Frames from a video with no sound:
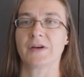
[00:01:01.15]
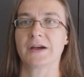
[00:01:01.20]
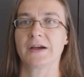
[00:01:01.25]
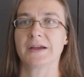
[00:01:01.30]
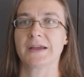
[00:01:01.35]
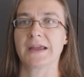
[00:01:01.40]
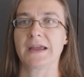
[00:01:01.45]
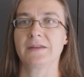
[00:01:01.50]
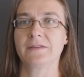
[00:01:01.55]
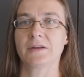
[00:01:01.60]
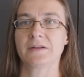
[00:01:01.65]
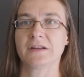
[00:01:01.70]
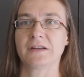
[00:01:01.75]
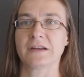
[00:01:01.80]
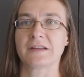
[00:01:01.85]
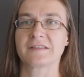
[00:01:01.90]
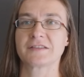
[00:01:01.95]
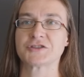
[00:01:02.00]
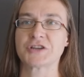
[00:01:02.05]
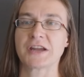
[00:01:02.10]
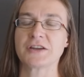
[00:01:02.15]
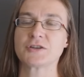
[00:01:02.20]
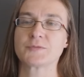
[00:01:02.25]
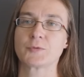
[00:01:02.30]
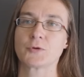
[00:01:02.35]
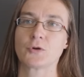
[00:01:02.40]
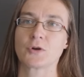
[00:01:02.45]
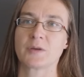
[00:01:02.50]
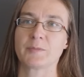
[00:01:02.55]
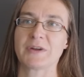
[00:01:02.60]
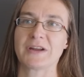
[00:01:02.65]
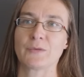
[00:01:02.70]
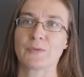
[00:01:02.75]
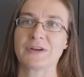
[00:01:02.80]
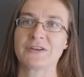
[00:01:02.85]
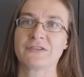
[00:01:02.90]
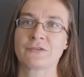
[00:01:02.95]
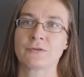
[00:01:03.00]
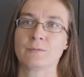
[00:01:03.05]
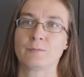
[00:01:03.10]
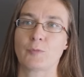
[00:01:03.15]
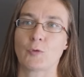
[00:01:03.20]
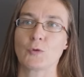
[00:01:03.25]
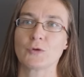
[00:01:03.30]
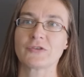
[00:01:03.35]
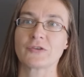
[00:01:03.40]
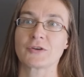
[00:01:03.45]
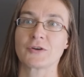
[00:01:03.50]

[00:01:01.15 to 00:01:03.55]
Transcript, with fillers: I entered an exchange program, and I went to Boulder,